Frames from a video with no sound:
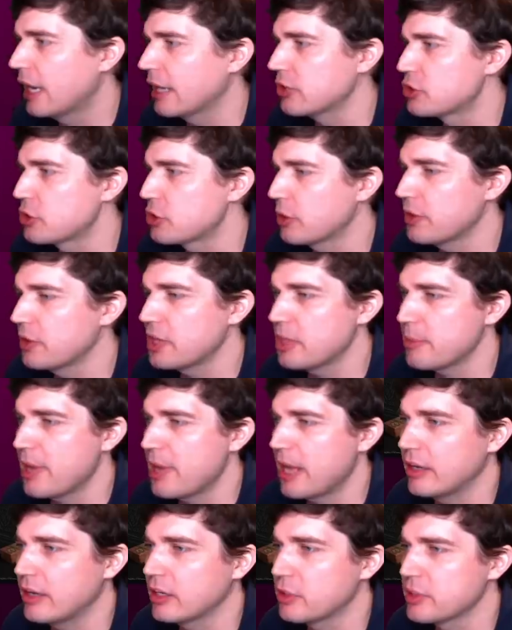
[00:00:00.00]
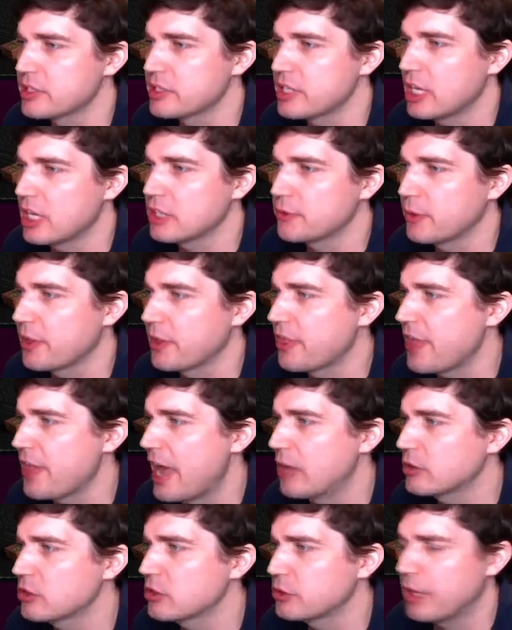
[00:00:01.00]
can show you the amount it quick sells for a
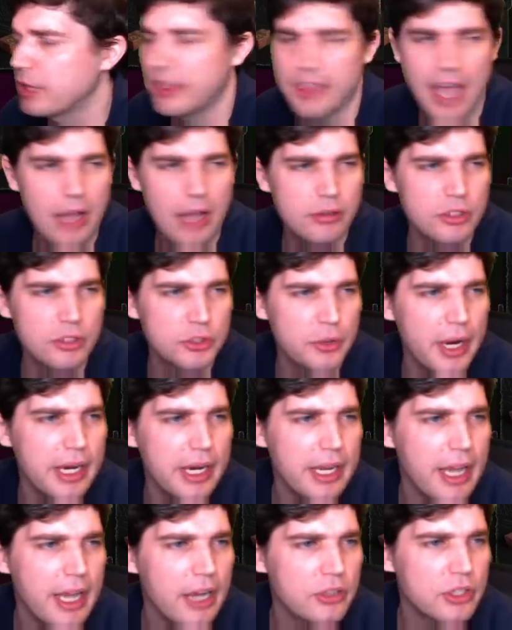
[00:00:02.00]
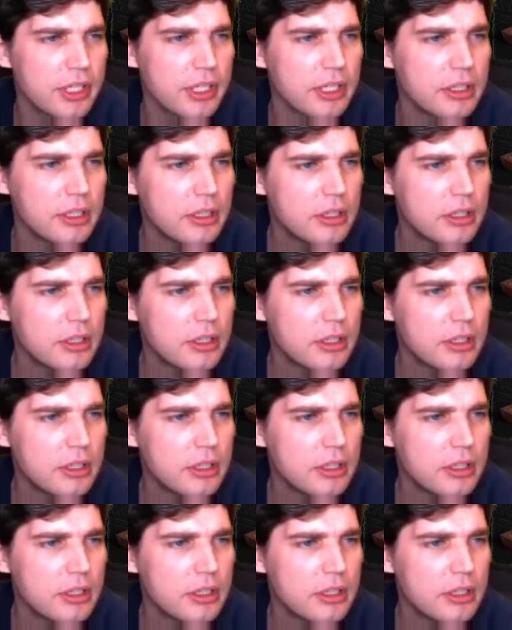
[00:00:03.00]
thousand, a thousand training actually.